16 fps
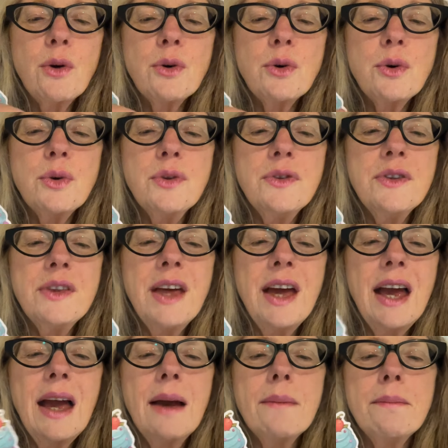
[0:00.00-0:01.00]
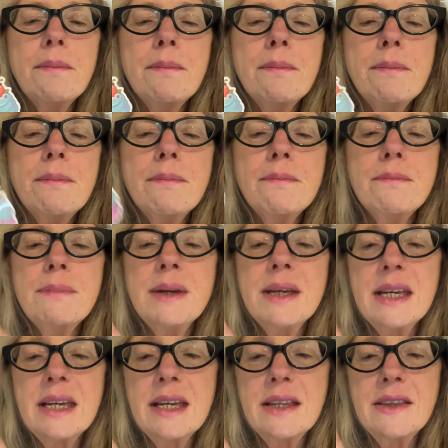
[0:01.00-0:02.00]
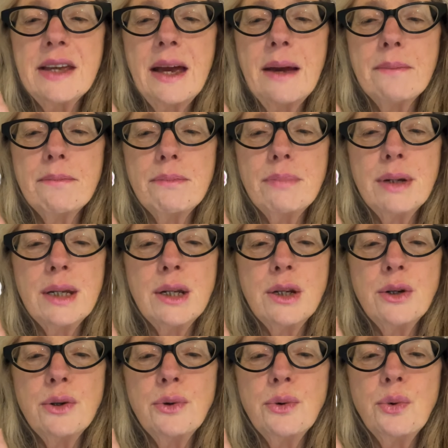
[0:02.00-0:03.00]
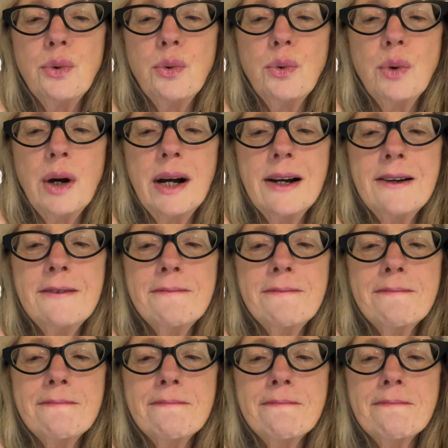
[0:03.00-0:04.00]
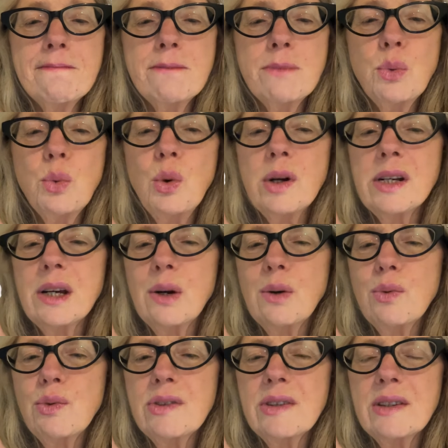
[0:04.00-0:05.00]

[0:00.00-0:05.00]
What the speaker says: what could that be? That blue. What else